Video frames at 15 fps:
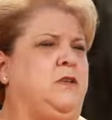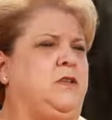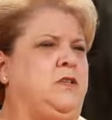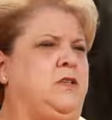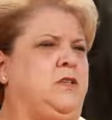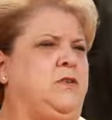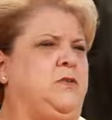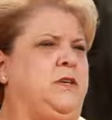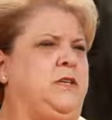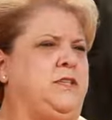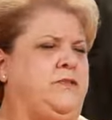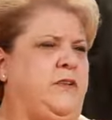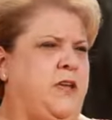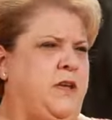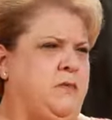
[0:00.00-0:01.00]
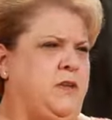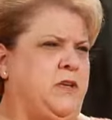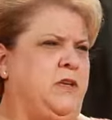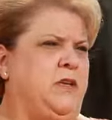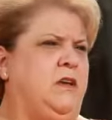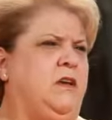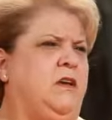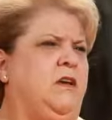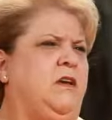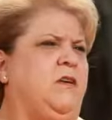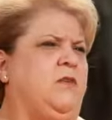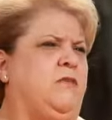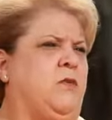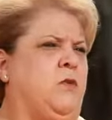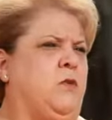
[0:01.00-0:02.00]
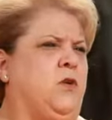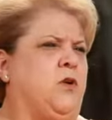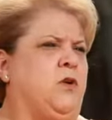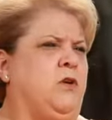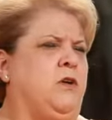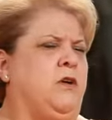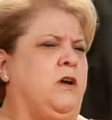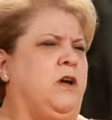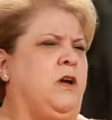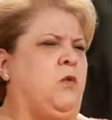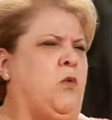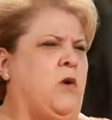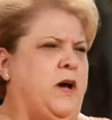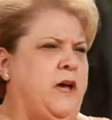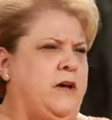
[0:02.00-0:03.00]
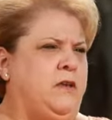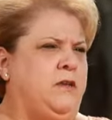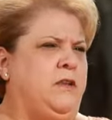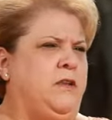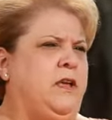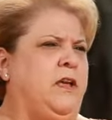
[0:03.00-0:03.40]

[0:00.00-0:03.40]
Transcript: to his family for a while.